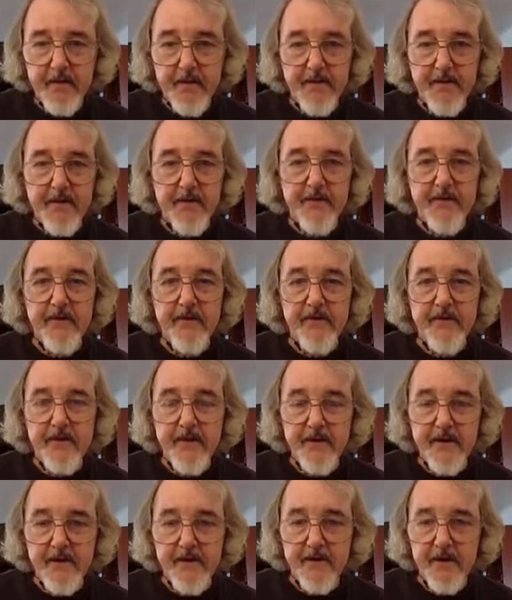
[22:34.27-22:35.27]
Maybe they're
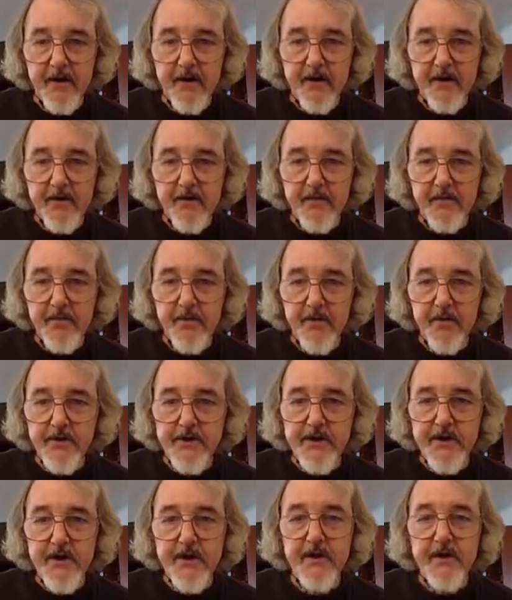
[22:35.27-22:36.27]
sensing that dark is
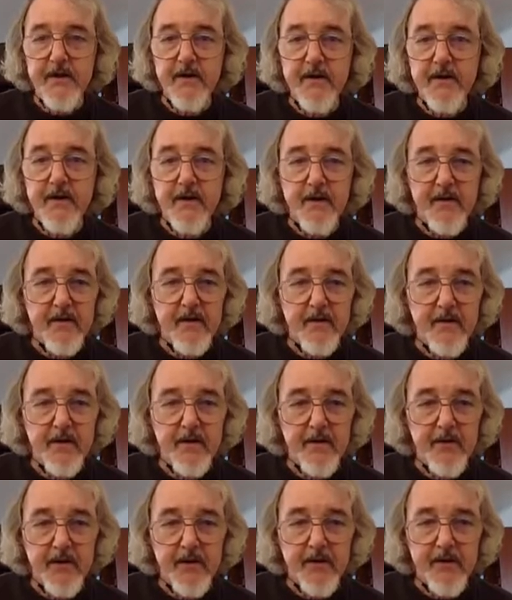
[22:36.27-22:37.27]
approaching and they,
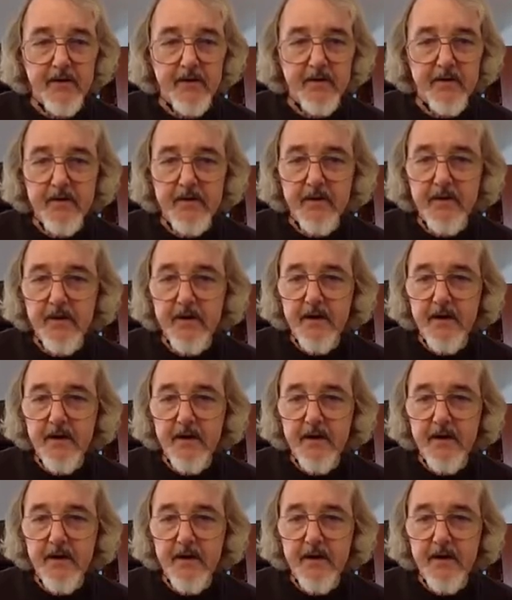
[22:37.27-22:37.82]
they want to